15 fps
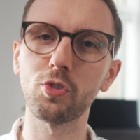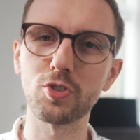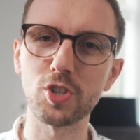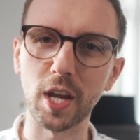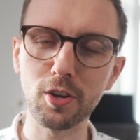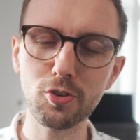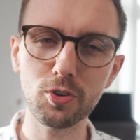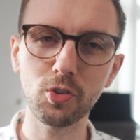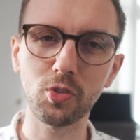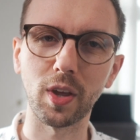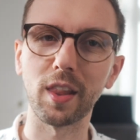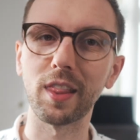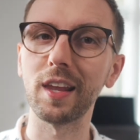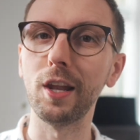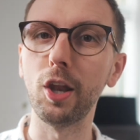changes
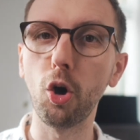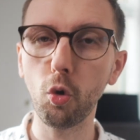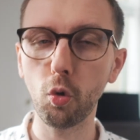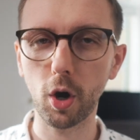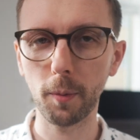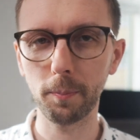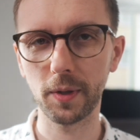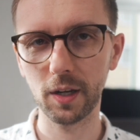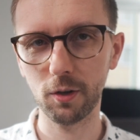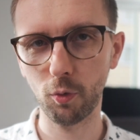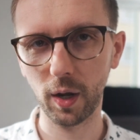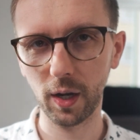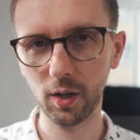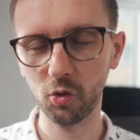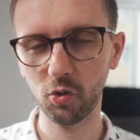and the low opt-in
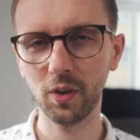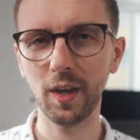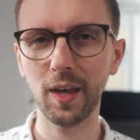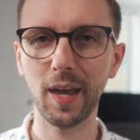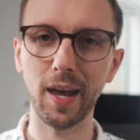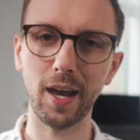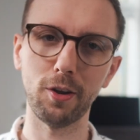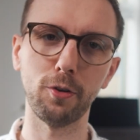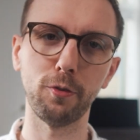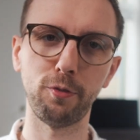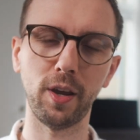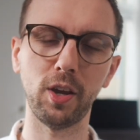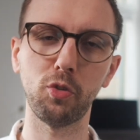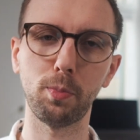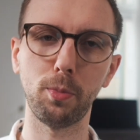rates had on
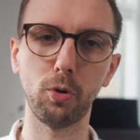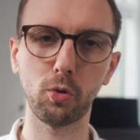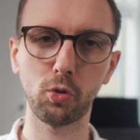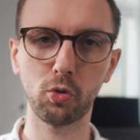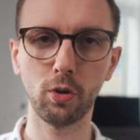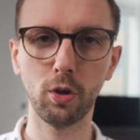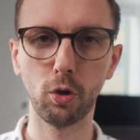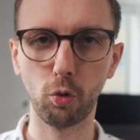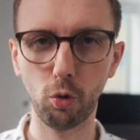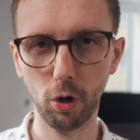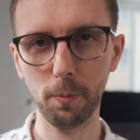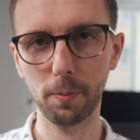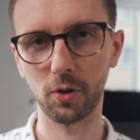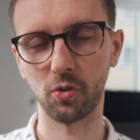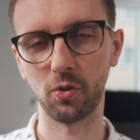Facebook's core
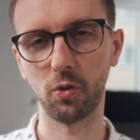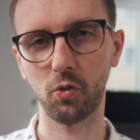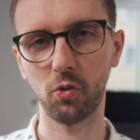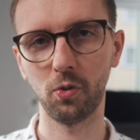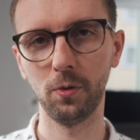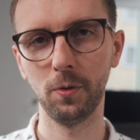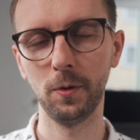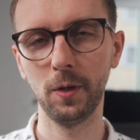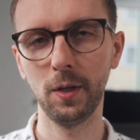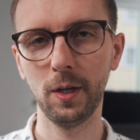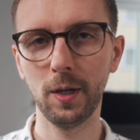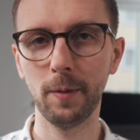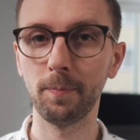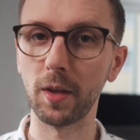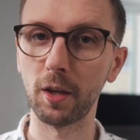business.
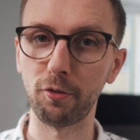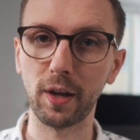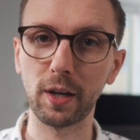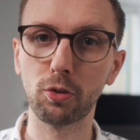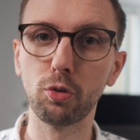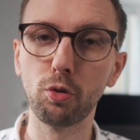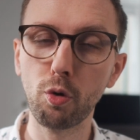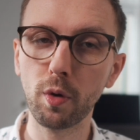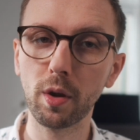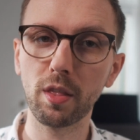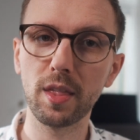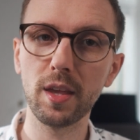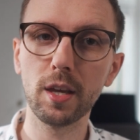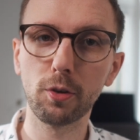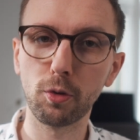In fact, during
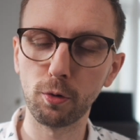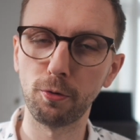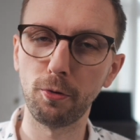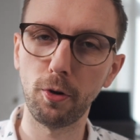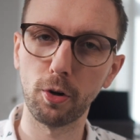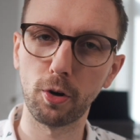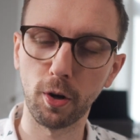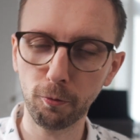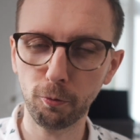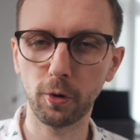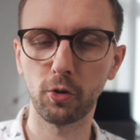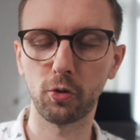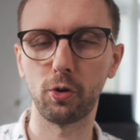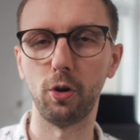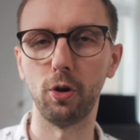the Q4
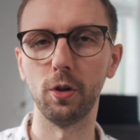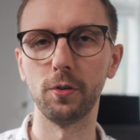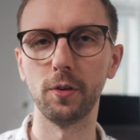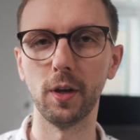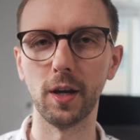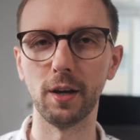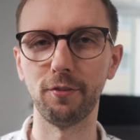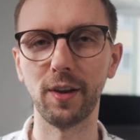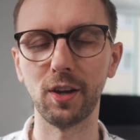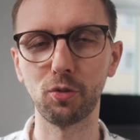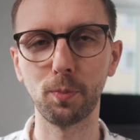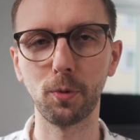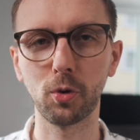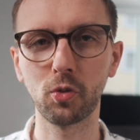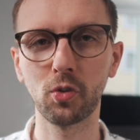conference call,
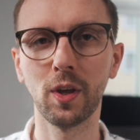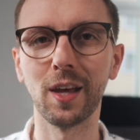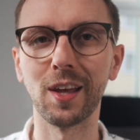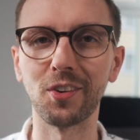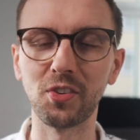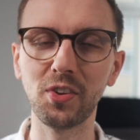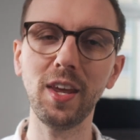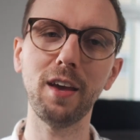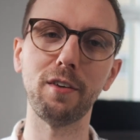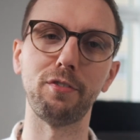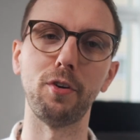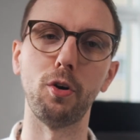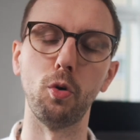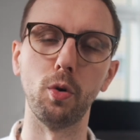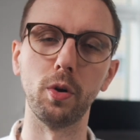Facebook's
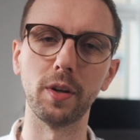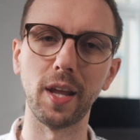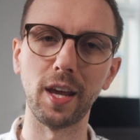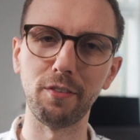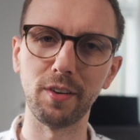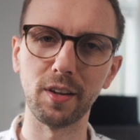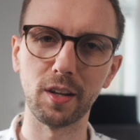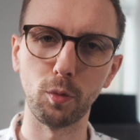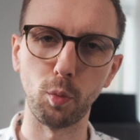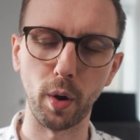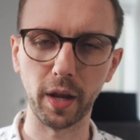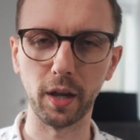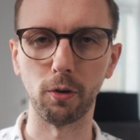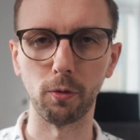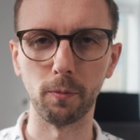CFO, David
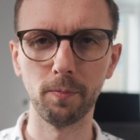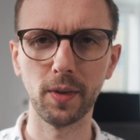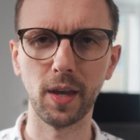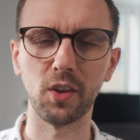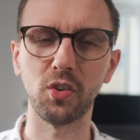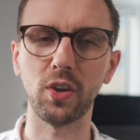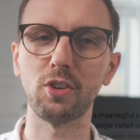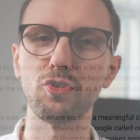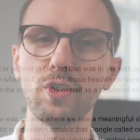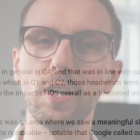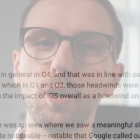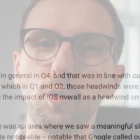Wehner, has actually